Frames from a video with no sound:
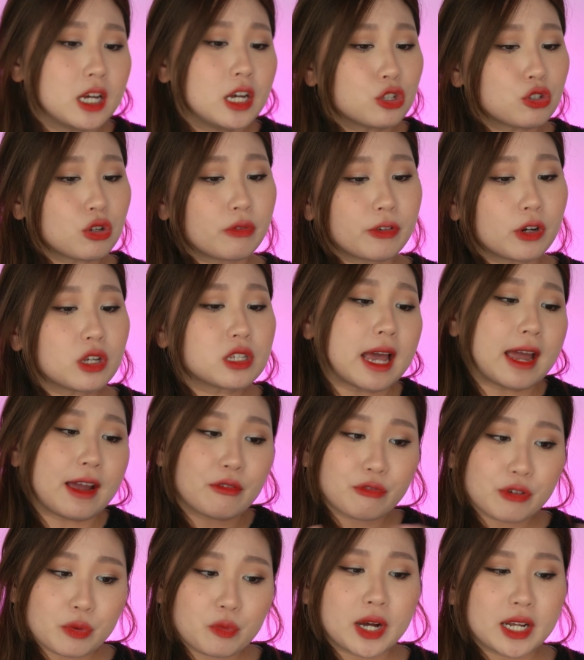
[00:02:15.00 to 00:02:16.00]
So of course,
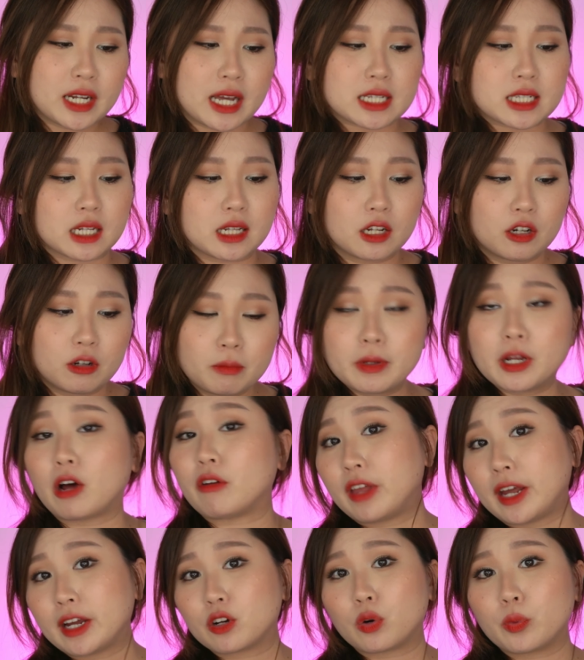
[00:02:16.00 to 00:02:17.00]
everyone has a little bit
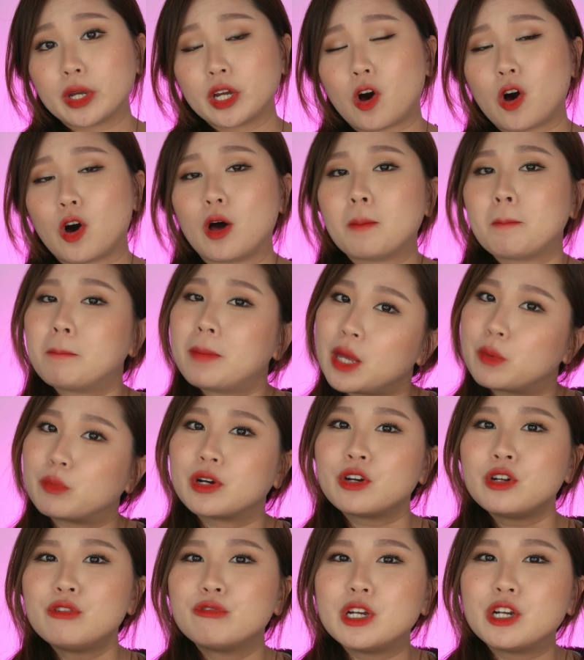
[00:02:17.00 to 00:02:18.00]
of that going on, but
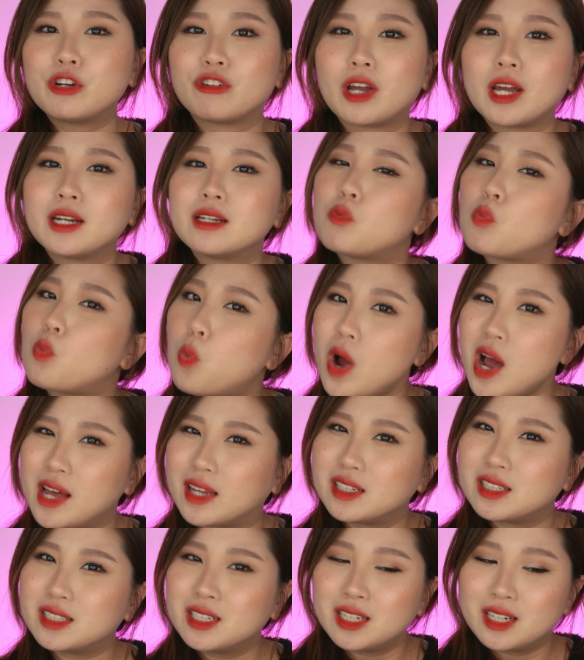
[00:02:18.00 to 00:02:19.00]
we're going to recreate
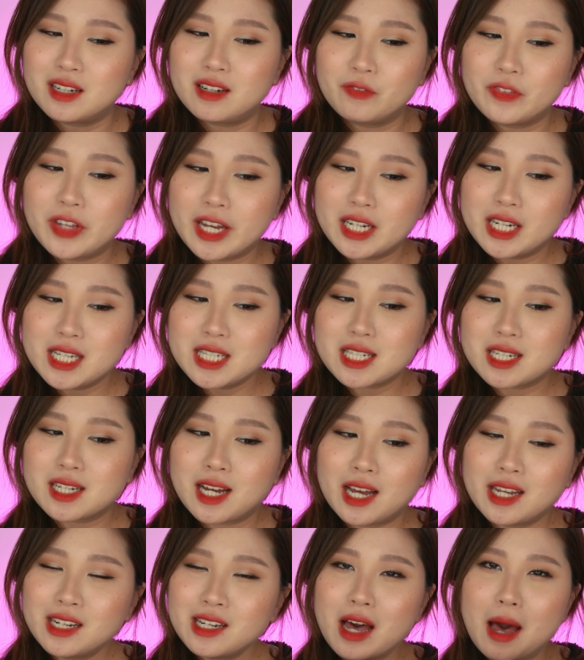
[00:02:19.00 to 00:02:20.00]
one that is
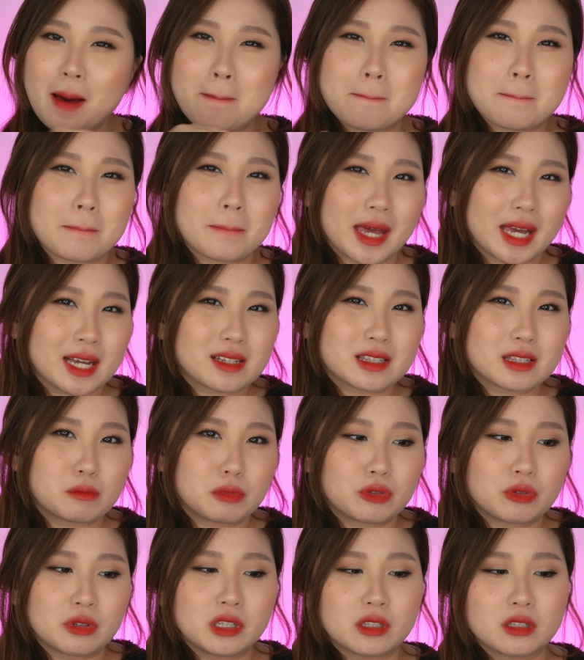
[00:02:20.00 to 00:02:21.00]
kind of a mix
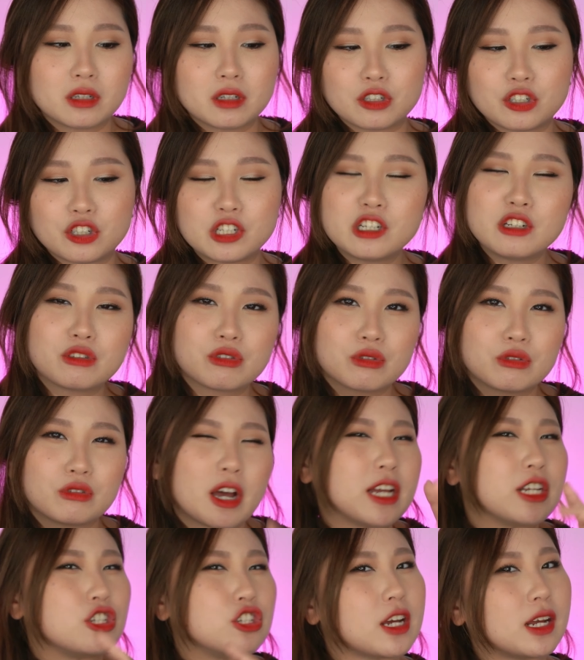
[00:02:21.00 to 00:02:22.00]
between
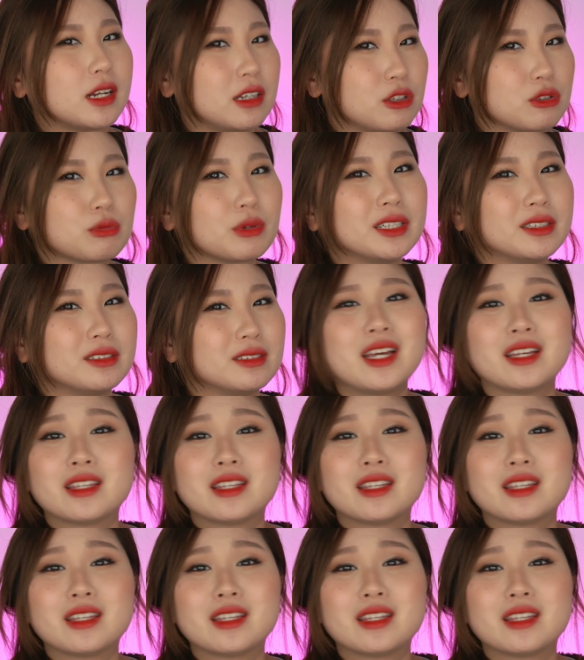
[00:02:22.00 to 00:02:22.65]
Jisoo and Jennie's one.